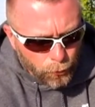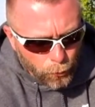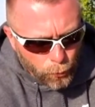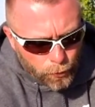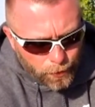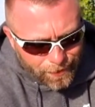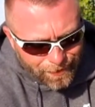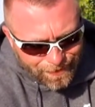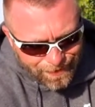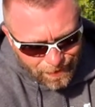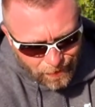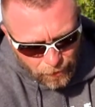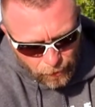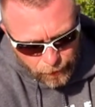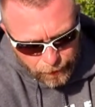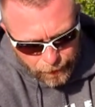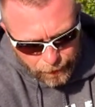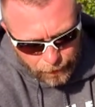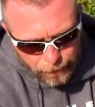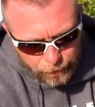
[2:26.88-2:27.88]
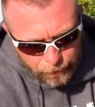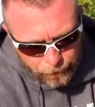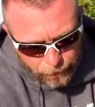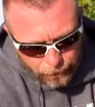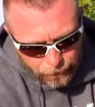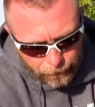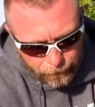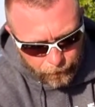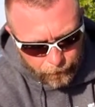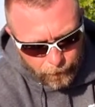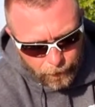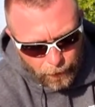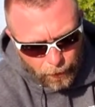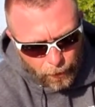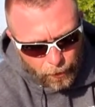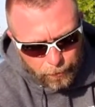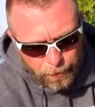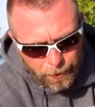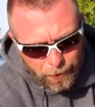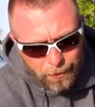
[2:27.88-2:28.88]
you can tell him,
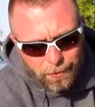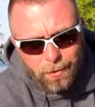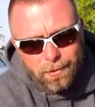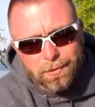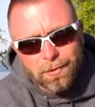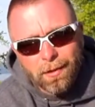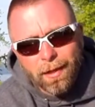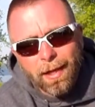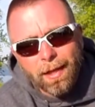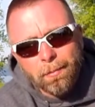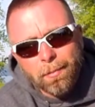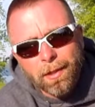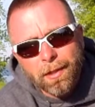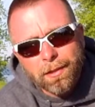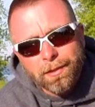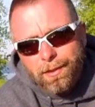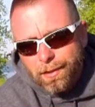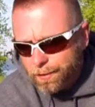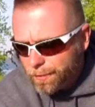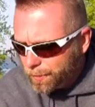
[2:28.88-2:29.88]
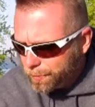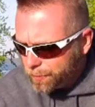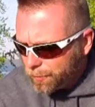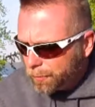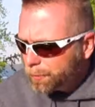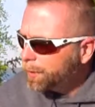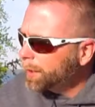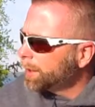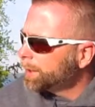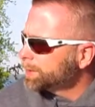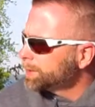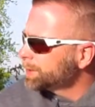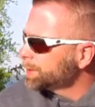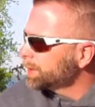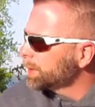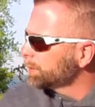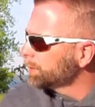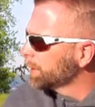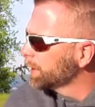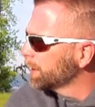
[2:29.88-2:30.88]
I mean, he does laminates, he does all kinds of
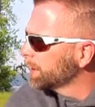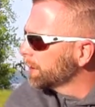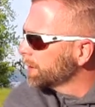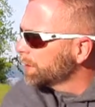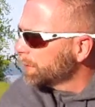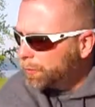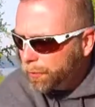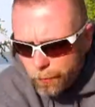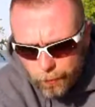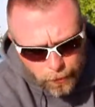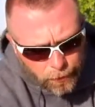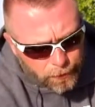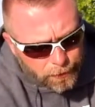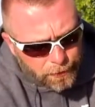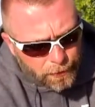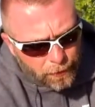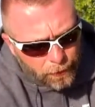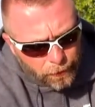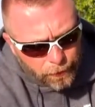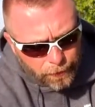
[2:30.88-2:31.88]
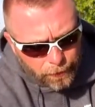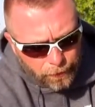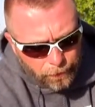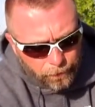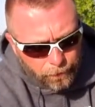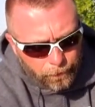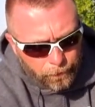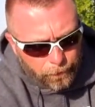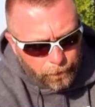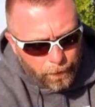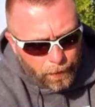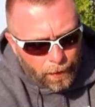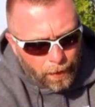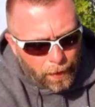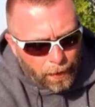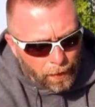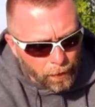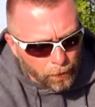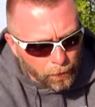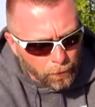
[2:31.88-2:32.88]
stuff. You can tell him
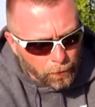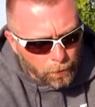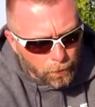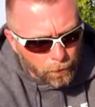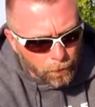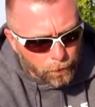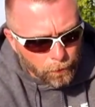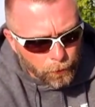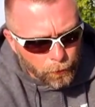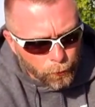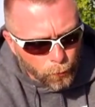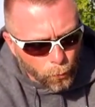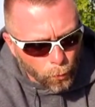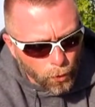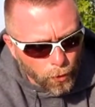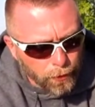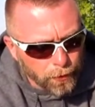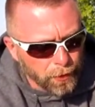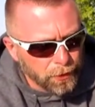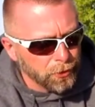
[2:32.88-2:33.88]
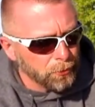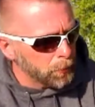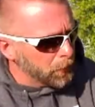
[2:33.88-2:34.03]
how you want a